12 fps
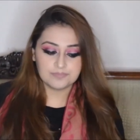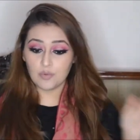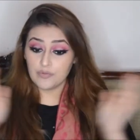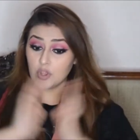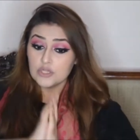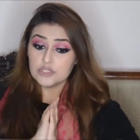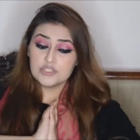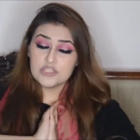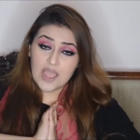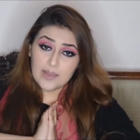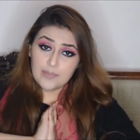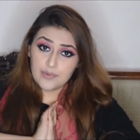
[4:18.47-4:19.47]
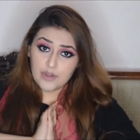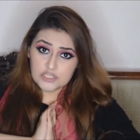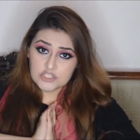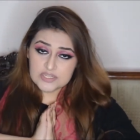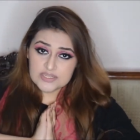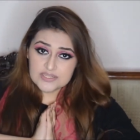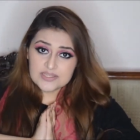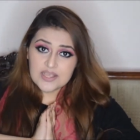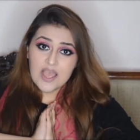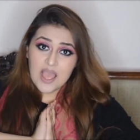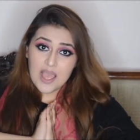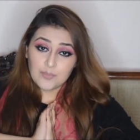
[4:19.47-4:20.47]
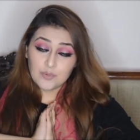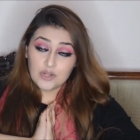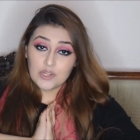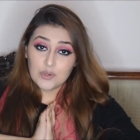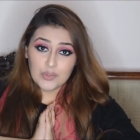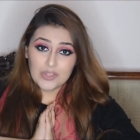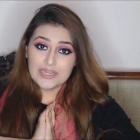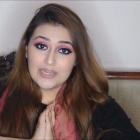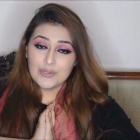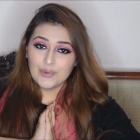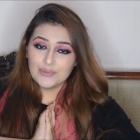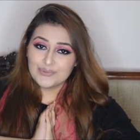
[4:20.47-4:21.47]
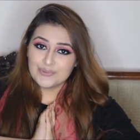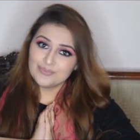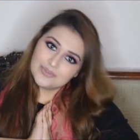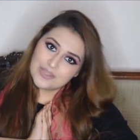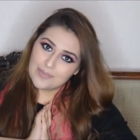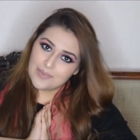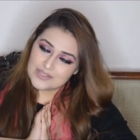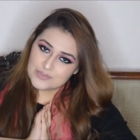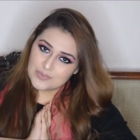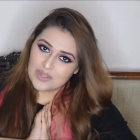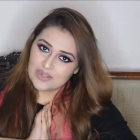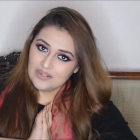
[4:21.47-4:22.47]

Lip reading: Moving on to the eye brushes, I'm gonna quickly go through them as well.